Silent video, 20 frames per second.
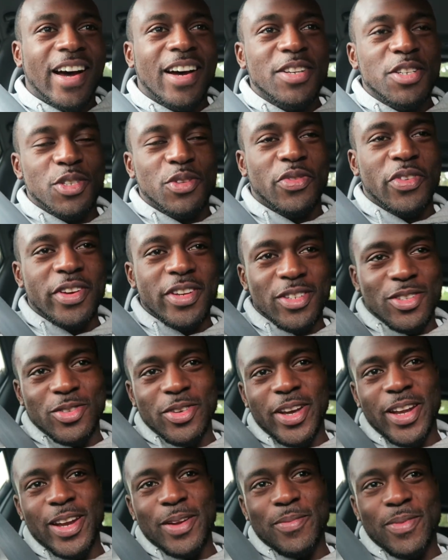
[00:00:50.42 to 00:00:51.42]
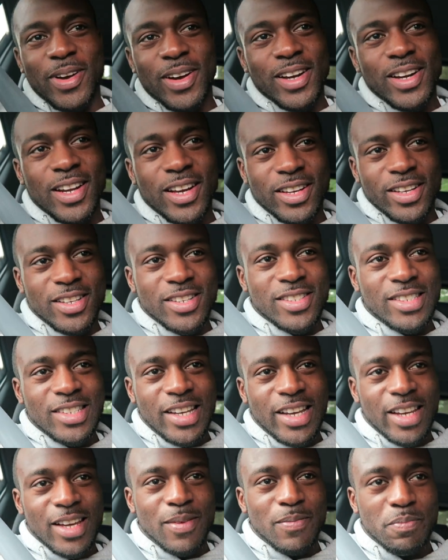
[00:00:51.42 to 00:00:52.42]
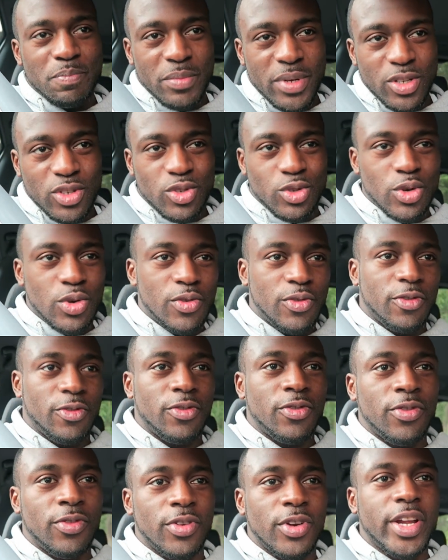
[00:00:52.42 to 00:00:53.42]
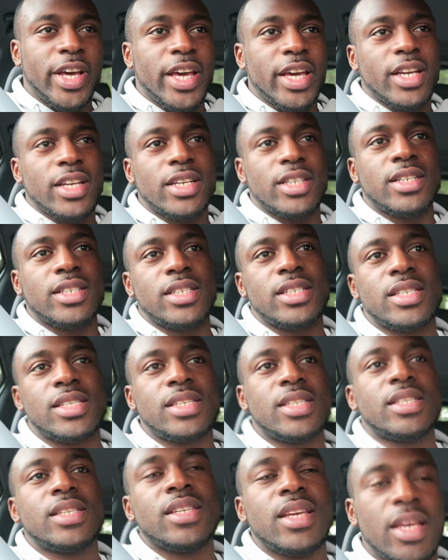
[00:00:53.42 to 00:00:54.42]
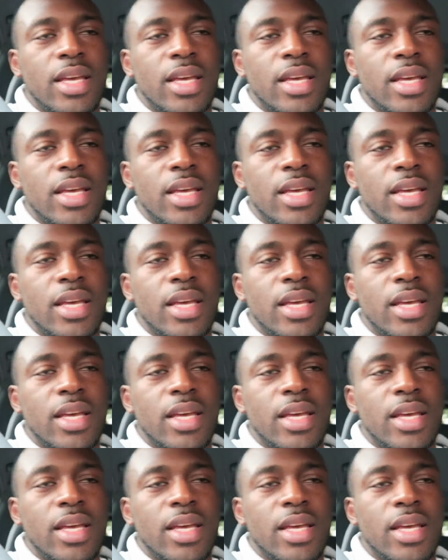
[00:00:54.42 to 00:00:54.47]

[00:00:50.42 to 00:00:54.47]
I just finished training my clients at Metroflex.